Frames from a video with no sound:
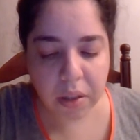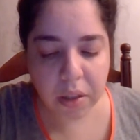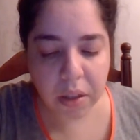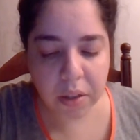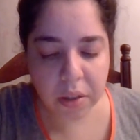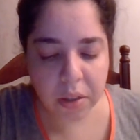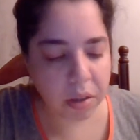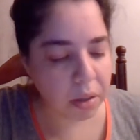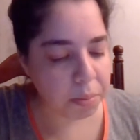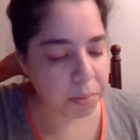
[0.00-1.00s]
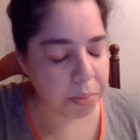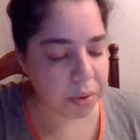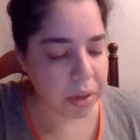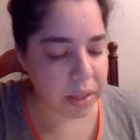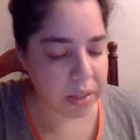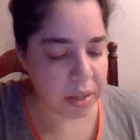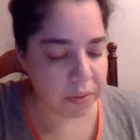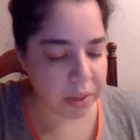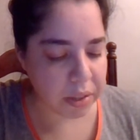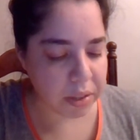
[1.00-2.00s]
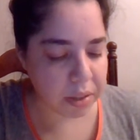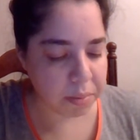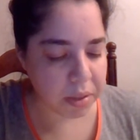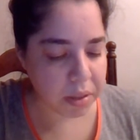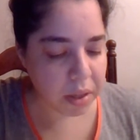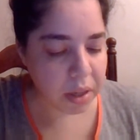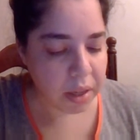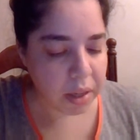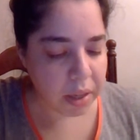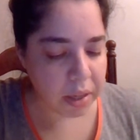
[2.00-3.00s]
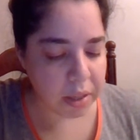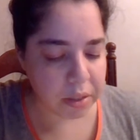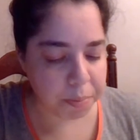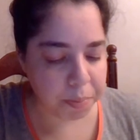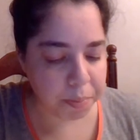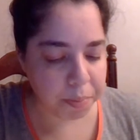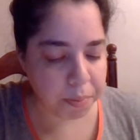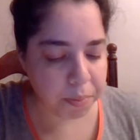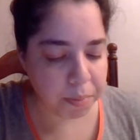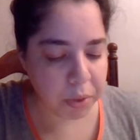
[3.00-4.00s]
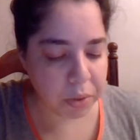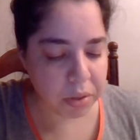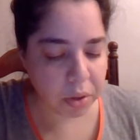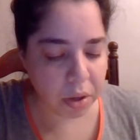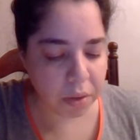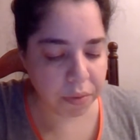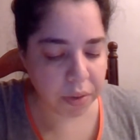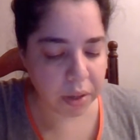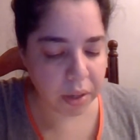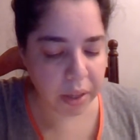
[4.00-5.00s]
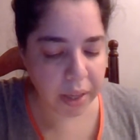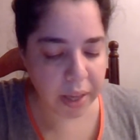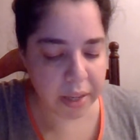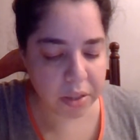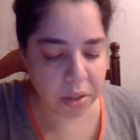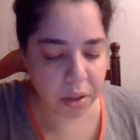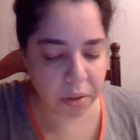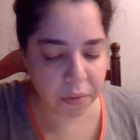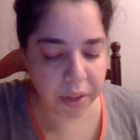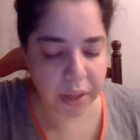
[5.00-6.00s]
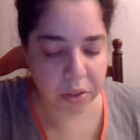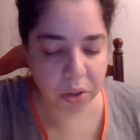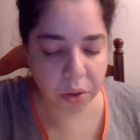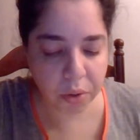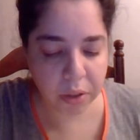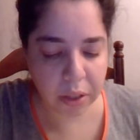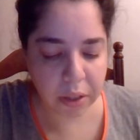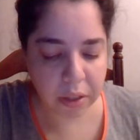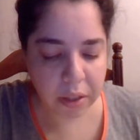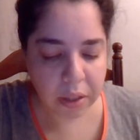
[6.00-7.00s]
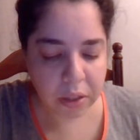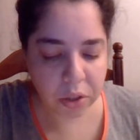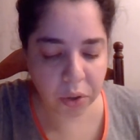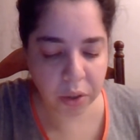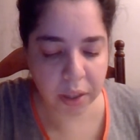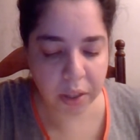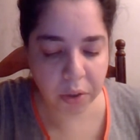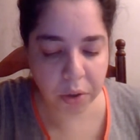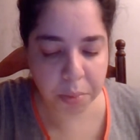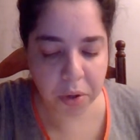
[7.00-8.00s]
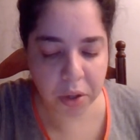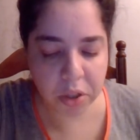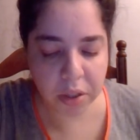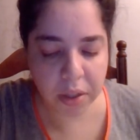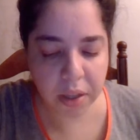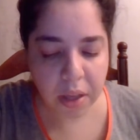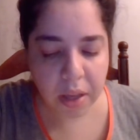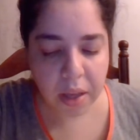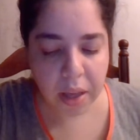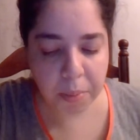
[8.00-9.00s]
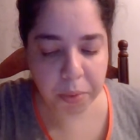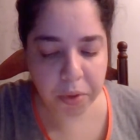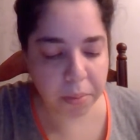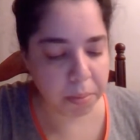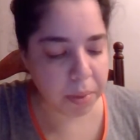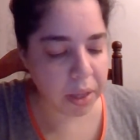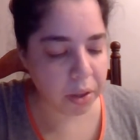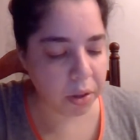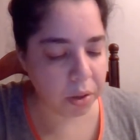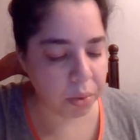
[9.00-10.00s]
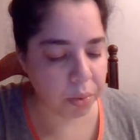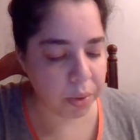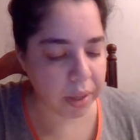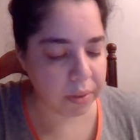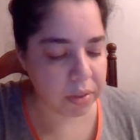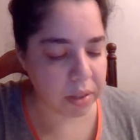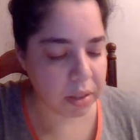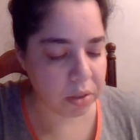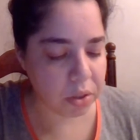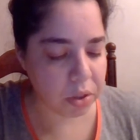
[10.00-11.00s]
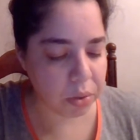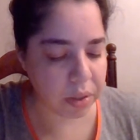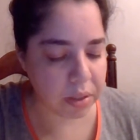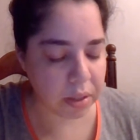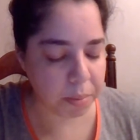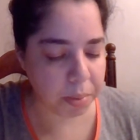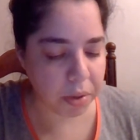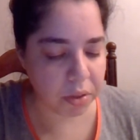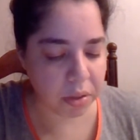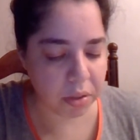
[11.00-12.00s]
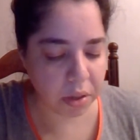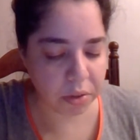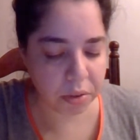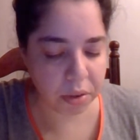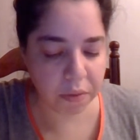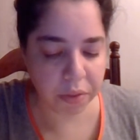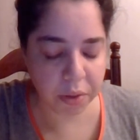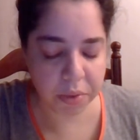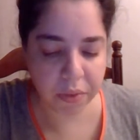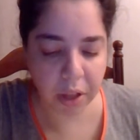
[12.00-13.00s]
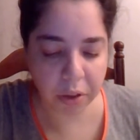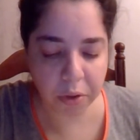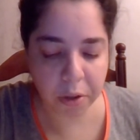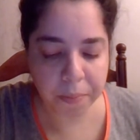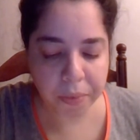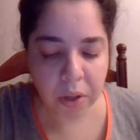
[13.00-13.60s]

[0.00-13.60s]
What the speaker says: uncomprehending victims, it is most often a case of a totally or partially impotent male who gives in to his impulses under the influence of alcohol